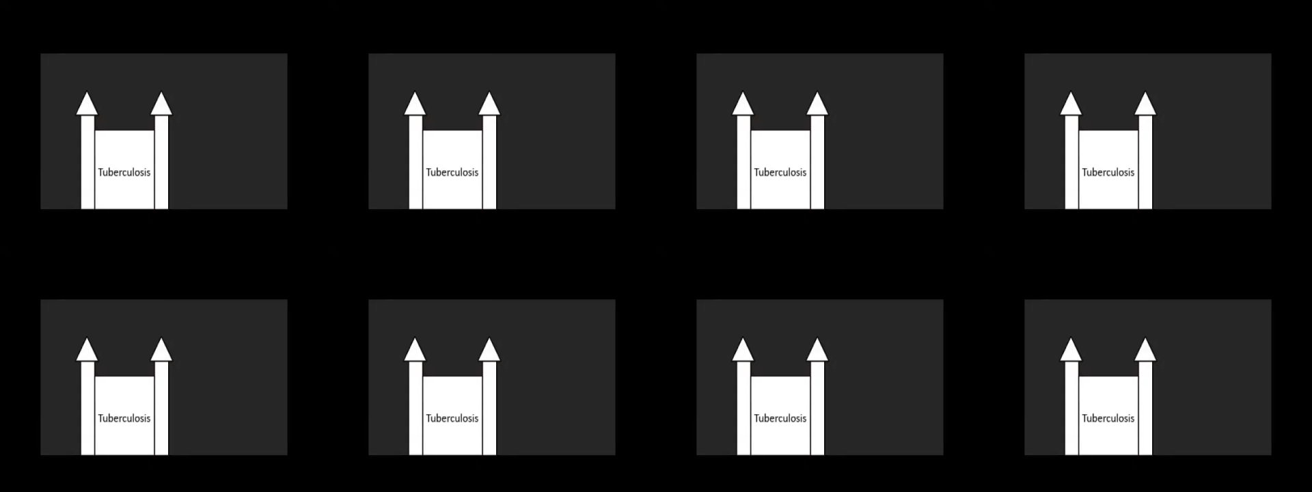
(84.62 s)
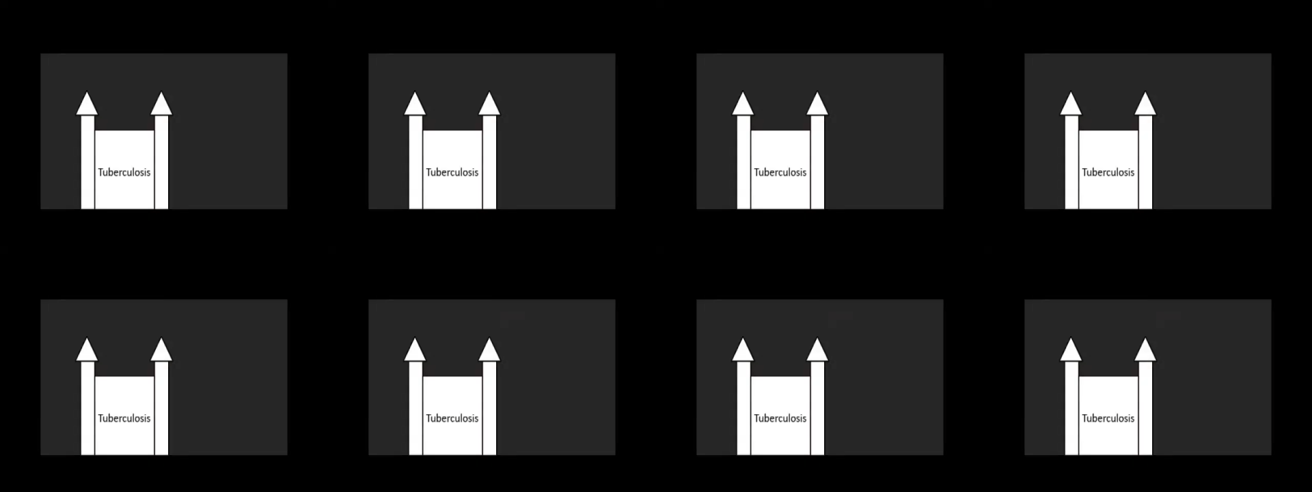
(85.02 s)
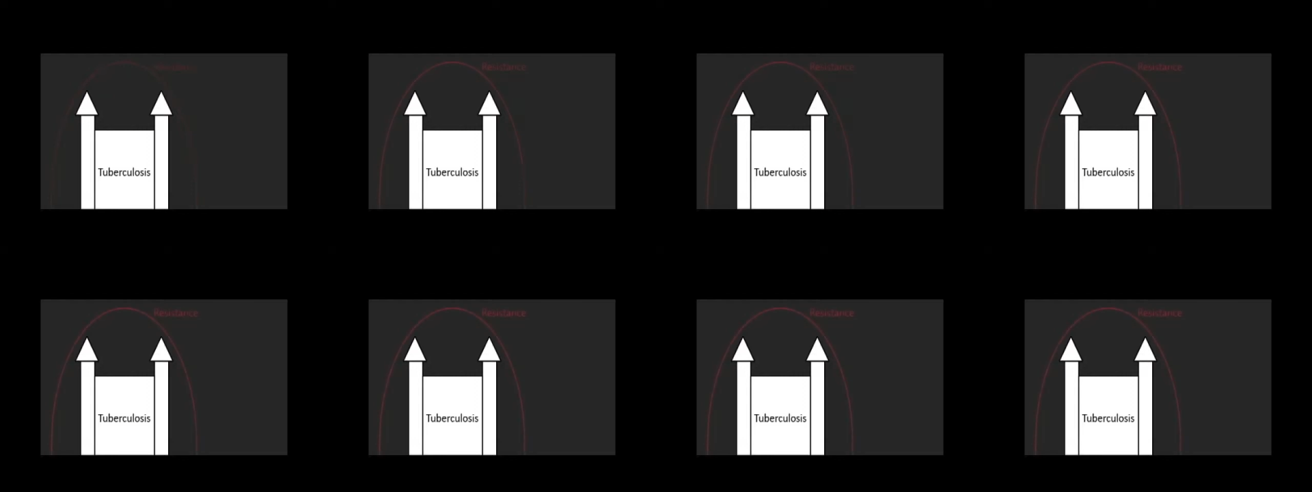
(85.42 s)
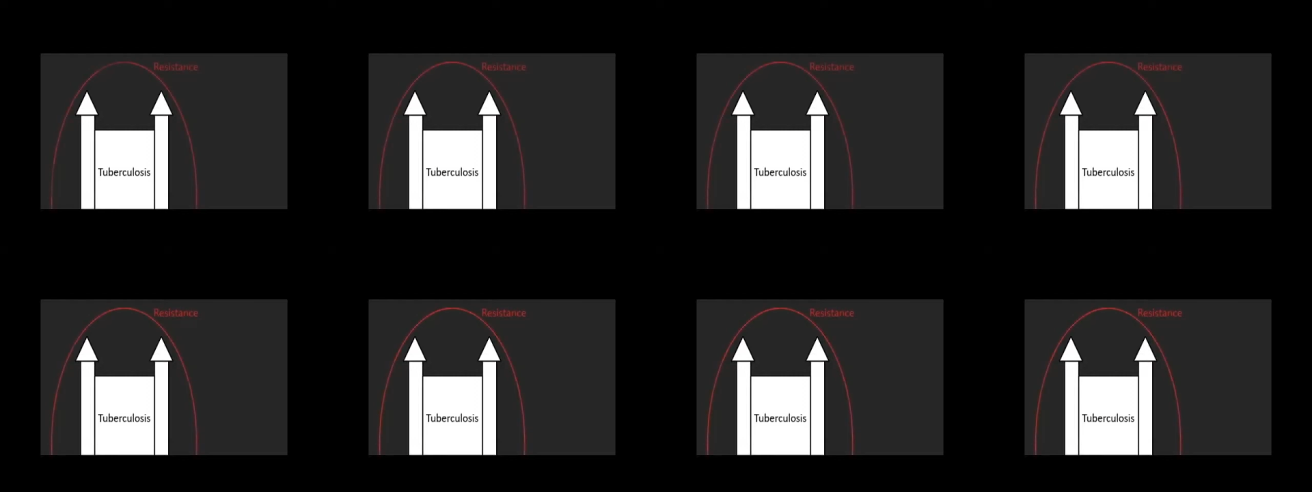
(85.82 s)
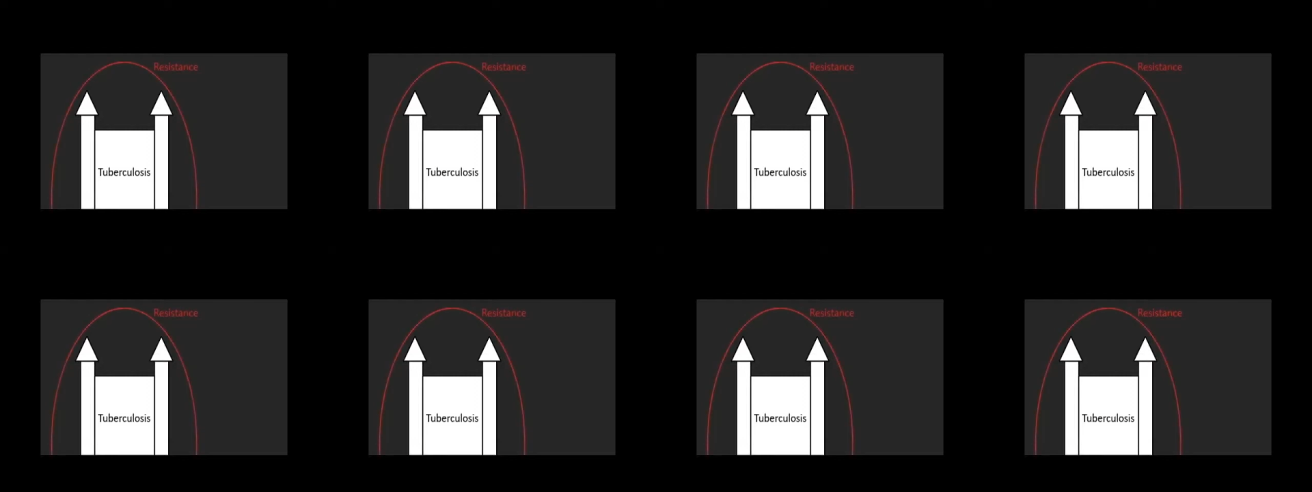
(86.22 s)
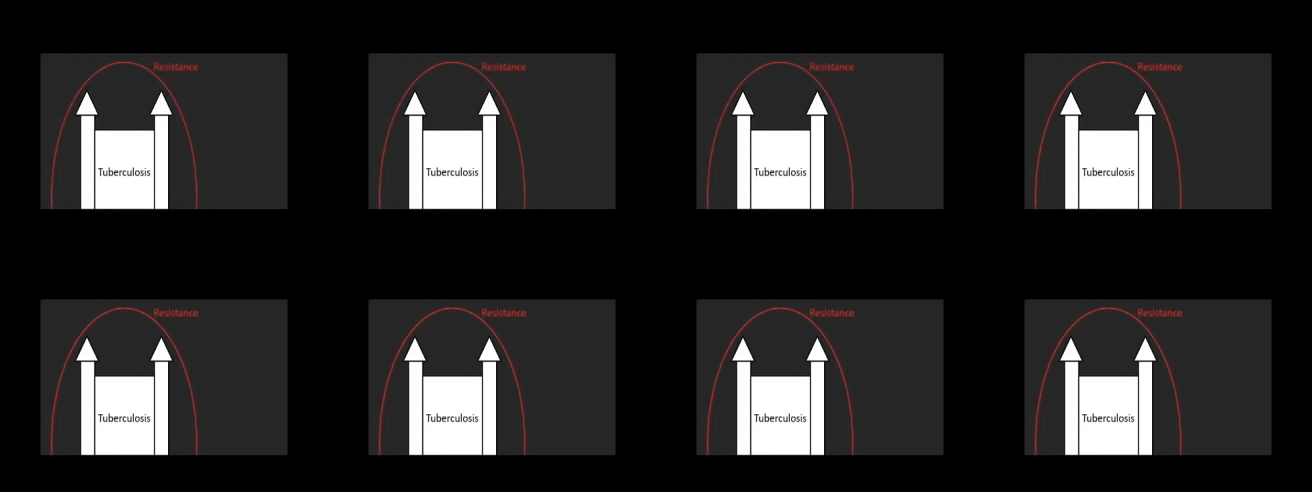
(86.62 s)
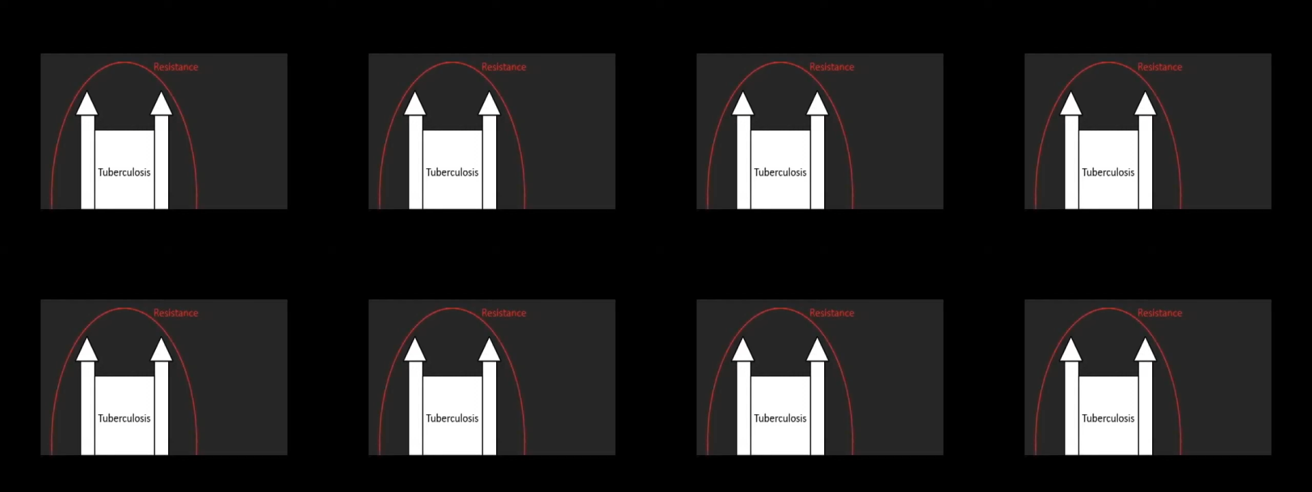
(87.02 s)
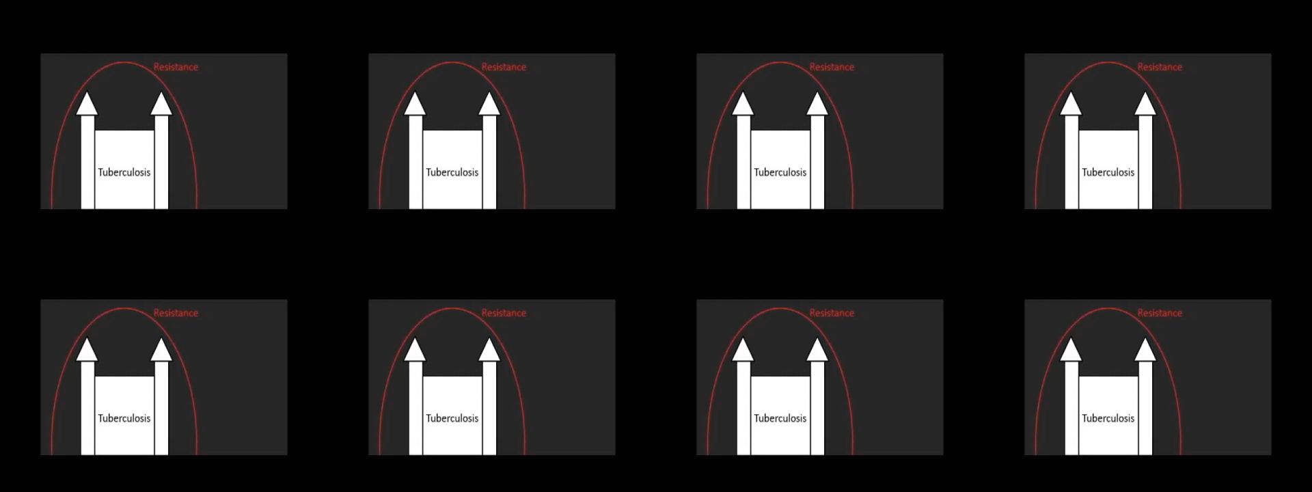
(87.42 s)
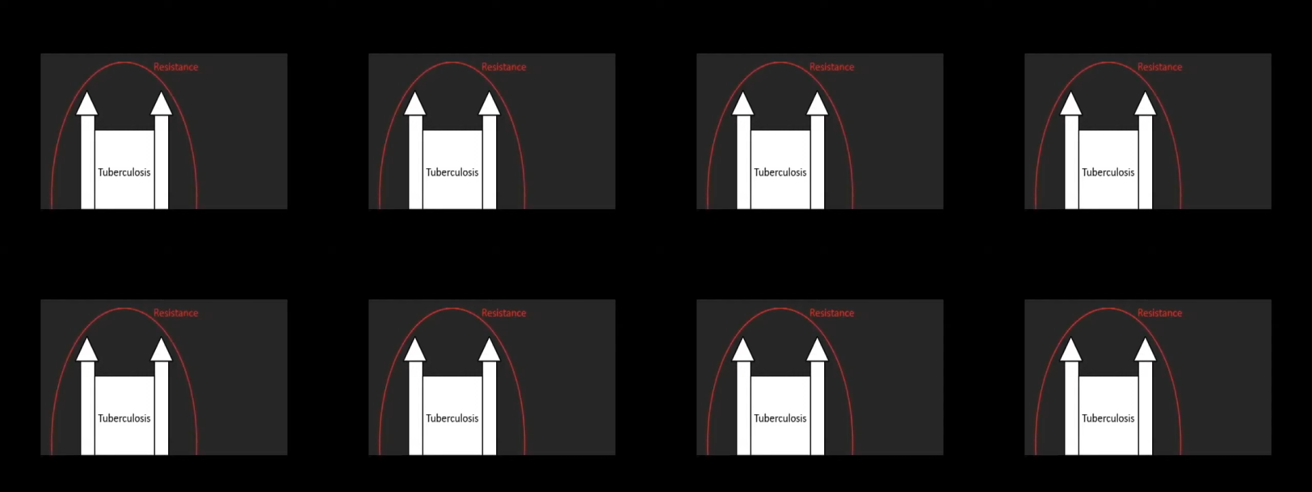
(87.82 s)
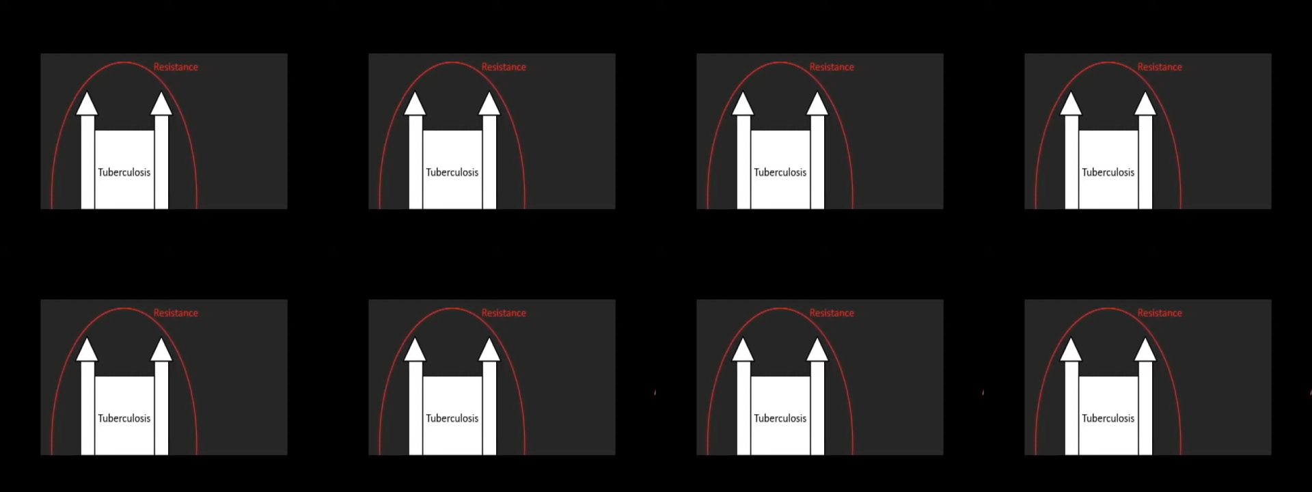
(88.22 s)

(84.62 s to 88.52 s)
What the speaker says: Nobody's mouth can be seen.